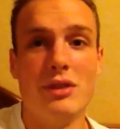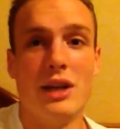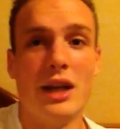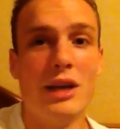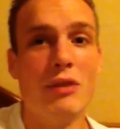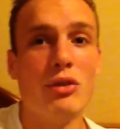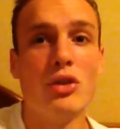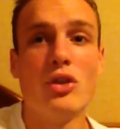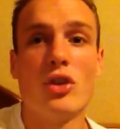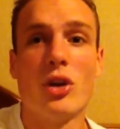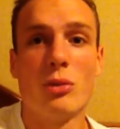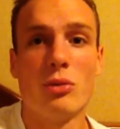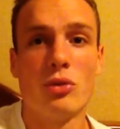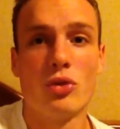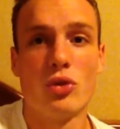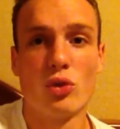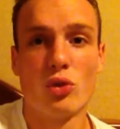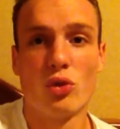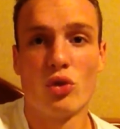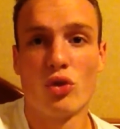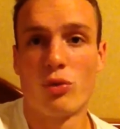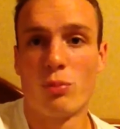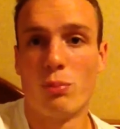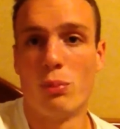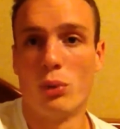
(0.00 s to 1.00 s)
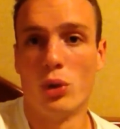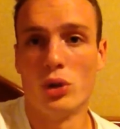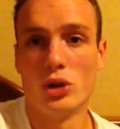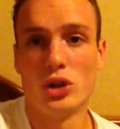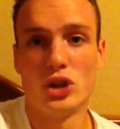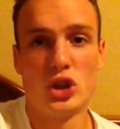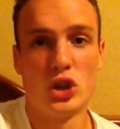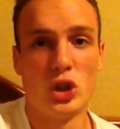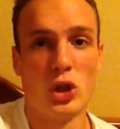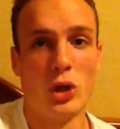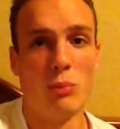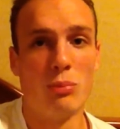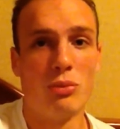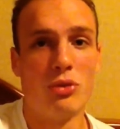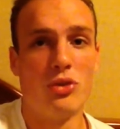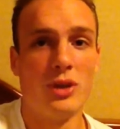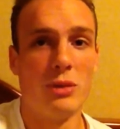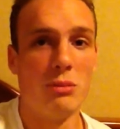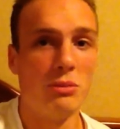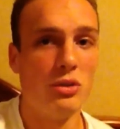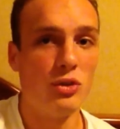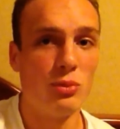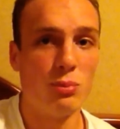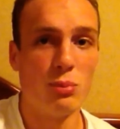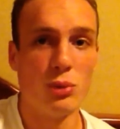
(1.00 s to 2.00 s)
Every time I saw a sports shop,
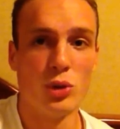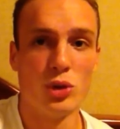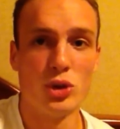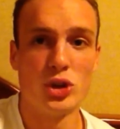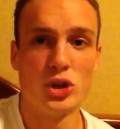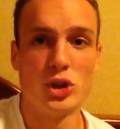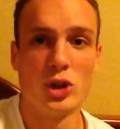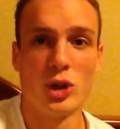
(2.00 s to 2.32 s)
semi-sports